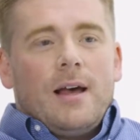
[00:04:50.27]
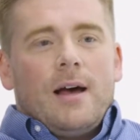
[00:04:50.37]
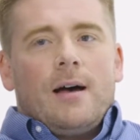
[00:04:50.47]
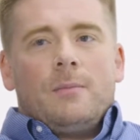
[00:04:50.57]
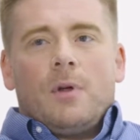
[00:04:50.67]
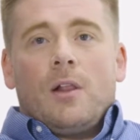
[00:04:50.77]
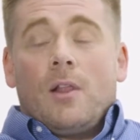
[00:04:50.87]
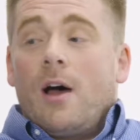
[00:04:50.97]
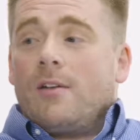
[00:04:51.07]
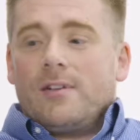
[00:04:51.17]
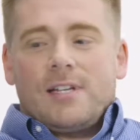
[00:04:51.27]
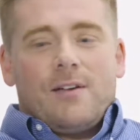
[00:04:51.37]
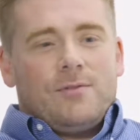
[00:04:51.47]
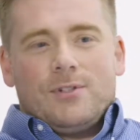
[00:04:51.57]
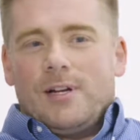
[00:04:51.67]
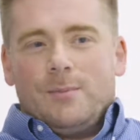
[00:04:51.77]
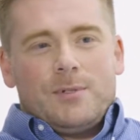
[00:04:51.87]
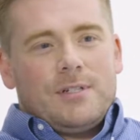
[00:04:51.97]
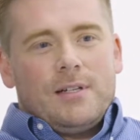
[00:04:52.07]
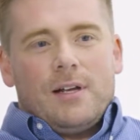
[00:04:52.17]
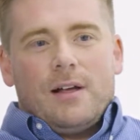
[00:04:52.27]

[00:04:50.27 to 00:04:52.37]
A lot of us have dreams.